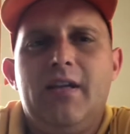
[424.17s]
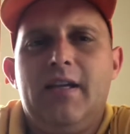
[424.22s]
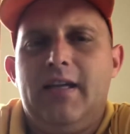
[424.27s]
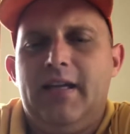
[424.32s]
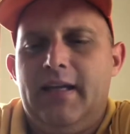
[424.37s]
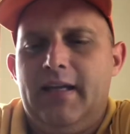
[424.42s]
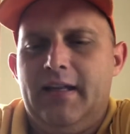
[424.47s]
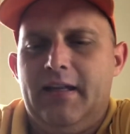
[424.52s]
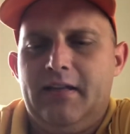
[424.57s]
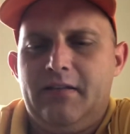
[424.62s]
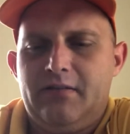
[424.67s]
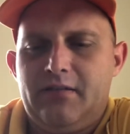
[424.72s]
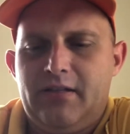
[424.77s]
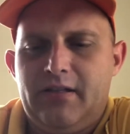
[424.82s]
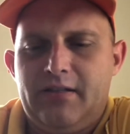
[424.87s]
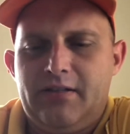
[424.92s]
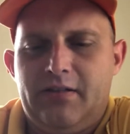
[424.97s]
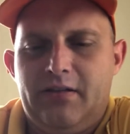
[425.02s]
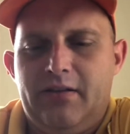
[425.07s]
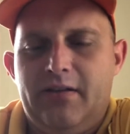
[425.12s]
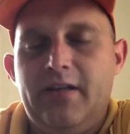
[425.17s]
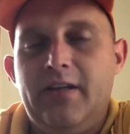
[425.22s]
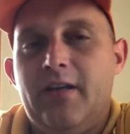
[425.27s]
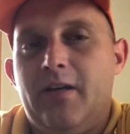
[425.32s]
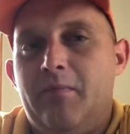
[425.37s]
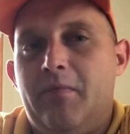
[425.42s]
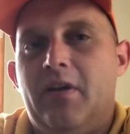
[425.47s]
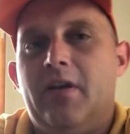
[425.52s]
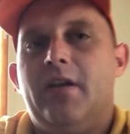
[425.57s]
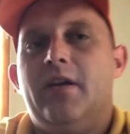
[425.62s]
And it says to
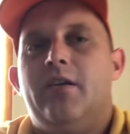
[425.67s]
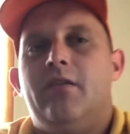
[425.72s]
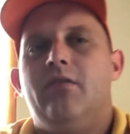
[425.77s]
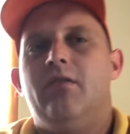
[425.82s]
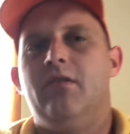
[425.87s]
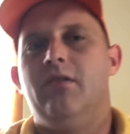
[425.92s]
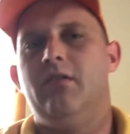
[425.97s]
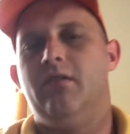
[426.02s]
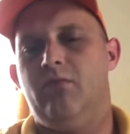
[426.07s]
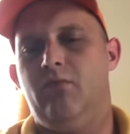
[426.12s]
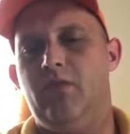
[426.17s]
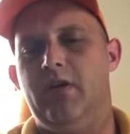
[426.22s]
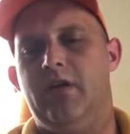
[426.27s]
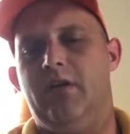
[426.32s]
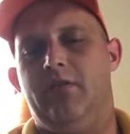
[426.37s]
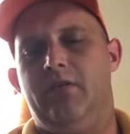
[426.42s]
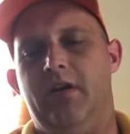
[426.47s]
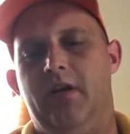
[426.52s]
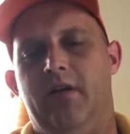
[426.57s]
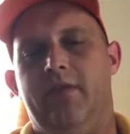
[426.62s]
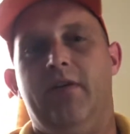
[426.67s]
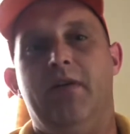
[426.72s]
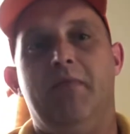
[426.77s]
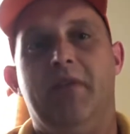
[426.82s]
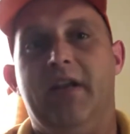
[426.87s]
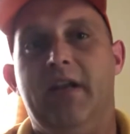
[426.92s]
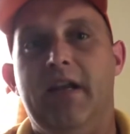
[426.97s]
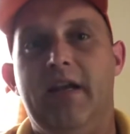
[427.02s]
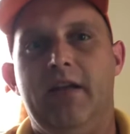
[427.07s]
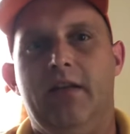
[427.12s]
them, well, if I'm a
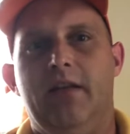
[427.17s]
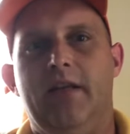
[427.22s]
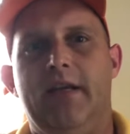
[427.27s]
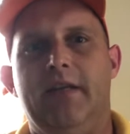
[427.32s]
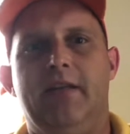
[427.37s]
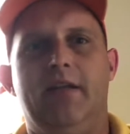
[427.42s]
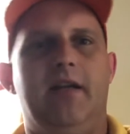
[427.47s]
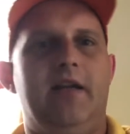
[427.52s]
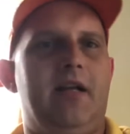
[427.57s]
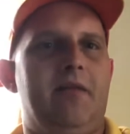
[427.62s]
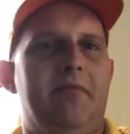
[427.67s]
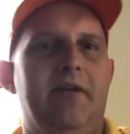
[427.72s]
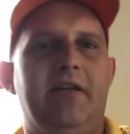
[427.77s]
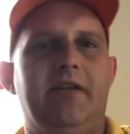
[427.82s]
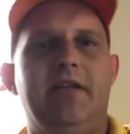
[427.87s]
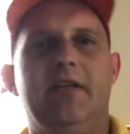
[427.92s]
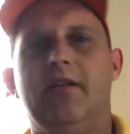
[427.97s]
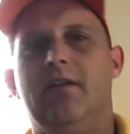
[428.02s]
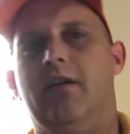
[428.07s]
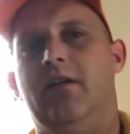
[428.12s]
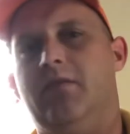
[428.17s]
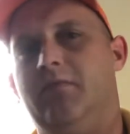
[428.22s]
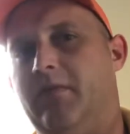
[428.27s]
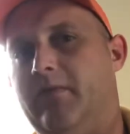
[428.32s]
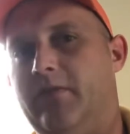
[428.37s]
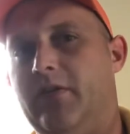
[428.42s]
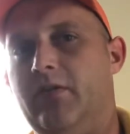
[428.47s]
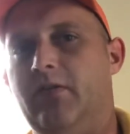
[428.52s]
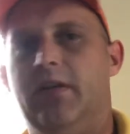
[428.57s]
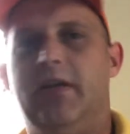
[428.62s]
day late, then I got to pay $10. But I'm
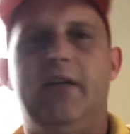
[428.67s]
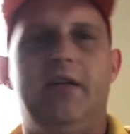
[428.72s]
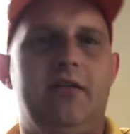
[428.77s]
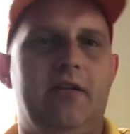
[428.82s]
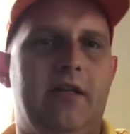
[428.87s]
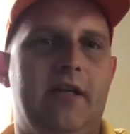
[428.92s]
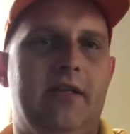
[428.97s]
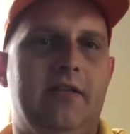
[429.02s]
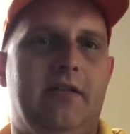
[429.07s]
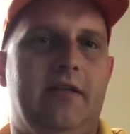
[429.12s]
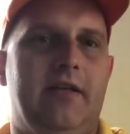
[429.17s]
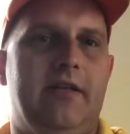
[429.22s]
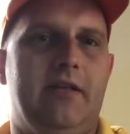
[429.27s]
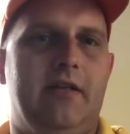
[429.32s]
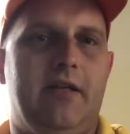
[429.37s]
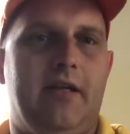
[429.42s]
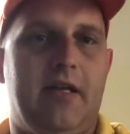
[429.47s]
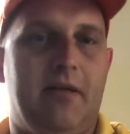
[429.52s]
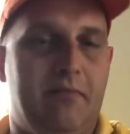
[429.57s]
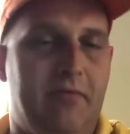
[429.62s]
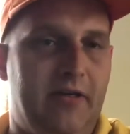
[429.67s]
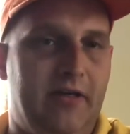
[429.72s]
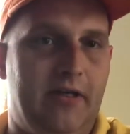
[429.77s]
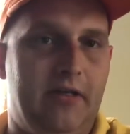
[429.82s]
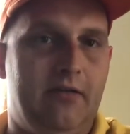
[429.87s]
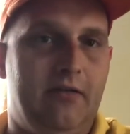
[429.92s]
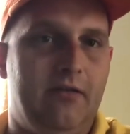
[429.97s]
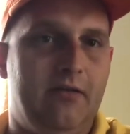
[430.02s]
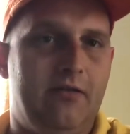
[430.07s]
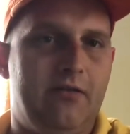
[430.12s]
2 days late, then I got to pay
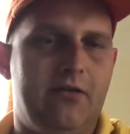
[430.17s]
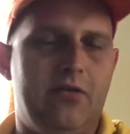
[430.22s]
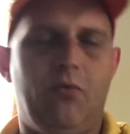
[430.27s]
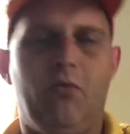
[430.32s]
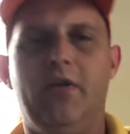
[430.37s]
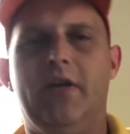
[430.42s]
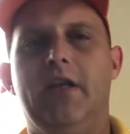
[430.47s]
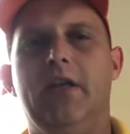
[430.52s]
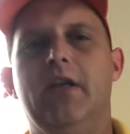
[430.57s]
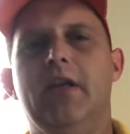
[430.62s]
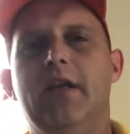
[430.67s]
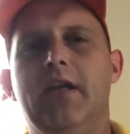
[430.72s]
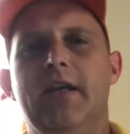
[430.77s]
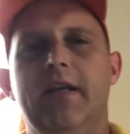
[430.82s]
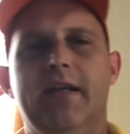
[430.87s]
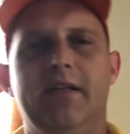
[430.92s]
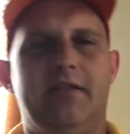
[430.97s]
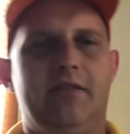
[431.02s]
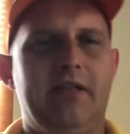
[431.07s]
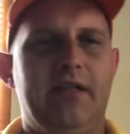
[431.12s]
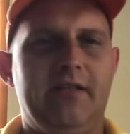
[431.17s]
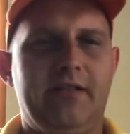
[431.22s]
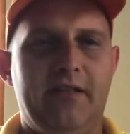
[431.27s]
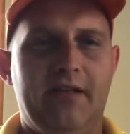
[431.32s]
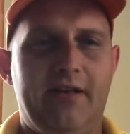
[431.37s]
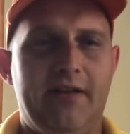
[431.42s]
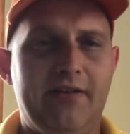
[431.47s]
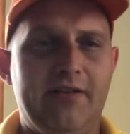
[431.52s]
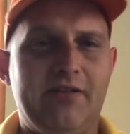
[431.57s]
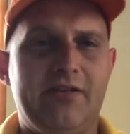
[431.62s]
$20. It's an
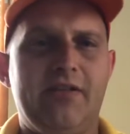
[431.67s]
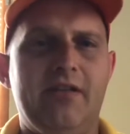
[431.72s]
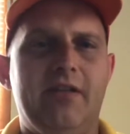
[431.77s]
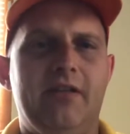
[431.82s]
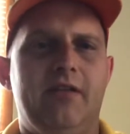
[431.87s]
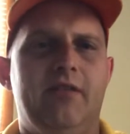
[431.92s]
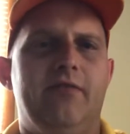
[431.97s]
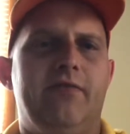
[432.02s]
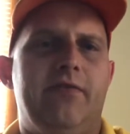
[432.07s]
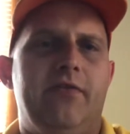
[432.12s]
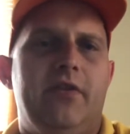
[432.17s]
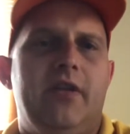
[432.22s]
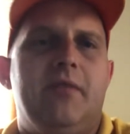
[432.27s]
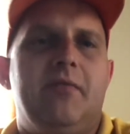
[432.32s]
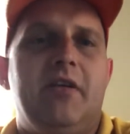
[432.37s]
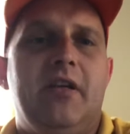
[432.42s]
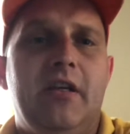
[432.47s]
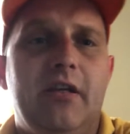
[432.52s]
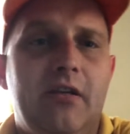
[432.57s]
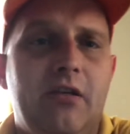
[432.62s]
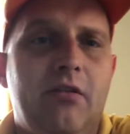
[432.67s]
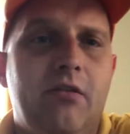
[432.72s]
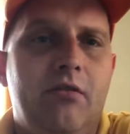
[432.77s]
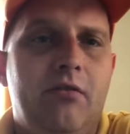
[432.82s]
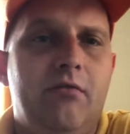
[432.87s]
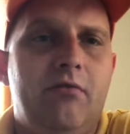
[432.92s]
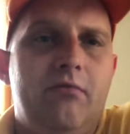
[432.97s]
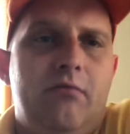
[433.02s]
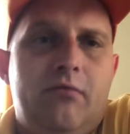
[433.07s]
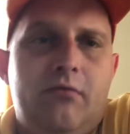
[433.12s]
incentive for them to get
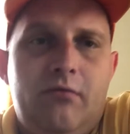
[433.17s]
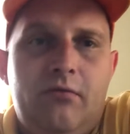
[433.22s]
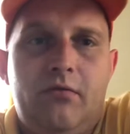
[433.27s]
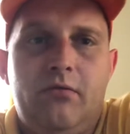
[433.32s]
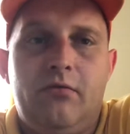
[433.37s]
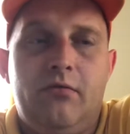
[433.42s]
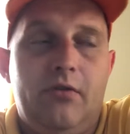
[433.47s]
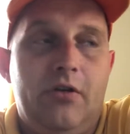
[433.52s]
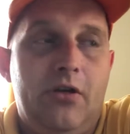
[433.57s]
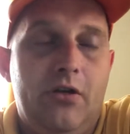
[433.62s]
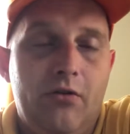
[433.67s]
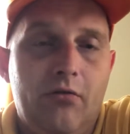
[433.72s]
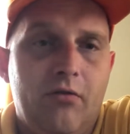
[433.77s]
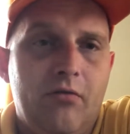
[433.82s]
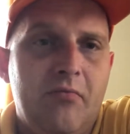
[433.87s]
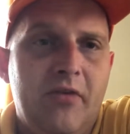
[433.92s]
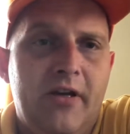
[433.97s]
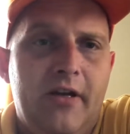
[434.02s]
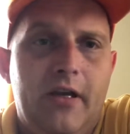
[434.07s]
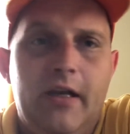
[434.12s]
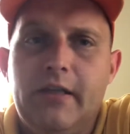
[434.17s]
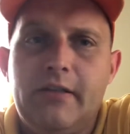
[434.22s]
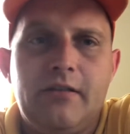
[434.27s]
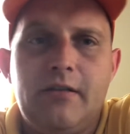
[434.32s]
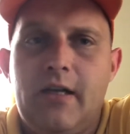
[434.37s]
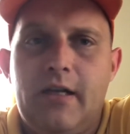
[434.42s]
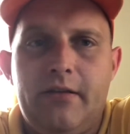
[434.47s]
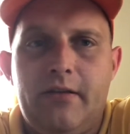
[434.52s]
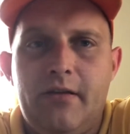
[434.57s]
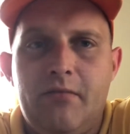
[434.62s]
you your money. It's
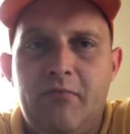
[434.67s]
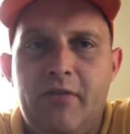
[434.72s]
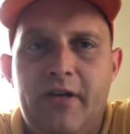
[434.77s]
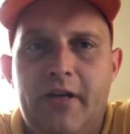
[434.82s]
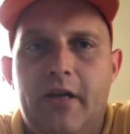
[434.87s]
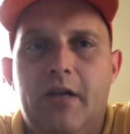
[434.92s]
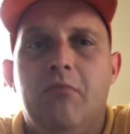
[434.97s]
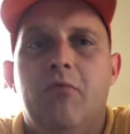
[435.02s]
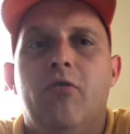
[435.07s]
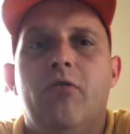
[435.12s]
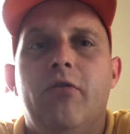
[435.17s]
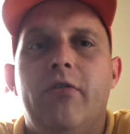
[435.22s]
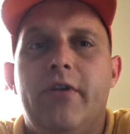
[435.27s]
not their money anymore.